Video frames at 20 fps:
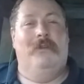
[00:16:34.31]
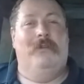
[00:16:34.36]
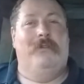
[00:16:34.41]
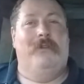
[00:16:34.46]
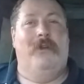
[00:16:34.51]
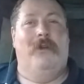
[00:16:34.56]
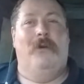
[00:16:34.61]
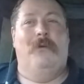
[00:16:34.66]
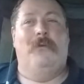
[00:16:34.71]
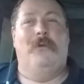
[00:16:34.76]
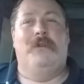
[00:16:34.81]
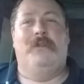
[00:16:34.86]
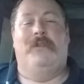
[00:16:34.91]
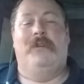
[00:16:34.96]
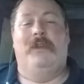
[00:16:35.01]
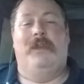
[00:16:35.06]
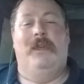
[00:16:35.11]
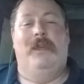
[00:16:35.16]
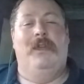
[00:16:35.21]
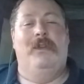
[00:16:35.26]
So once
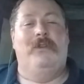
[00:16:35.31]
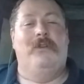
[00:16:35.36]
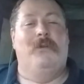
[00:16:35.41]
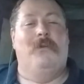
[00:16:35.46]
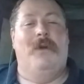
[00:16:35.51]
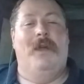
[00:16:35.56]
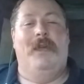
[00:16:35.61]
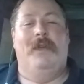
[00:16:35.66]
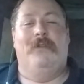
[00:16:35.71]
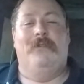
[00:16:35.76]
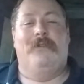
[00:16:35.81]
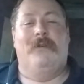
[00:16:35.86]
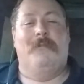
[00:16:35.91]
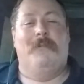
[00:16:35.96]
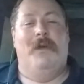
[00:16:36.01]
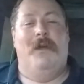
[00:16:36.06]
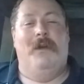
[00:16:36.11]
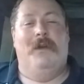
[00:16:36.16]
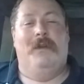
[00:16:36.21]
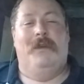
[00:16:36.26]
again, your wagons are
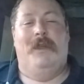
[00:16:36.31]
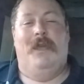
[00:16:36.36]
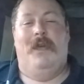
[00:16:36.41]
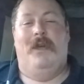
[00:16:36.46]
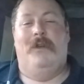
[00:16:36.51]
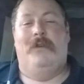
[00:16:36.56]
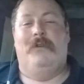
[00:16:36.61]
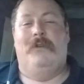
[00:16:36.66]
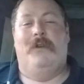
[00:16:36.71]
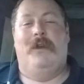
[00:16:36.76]
bogging down,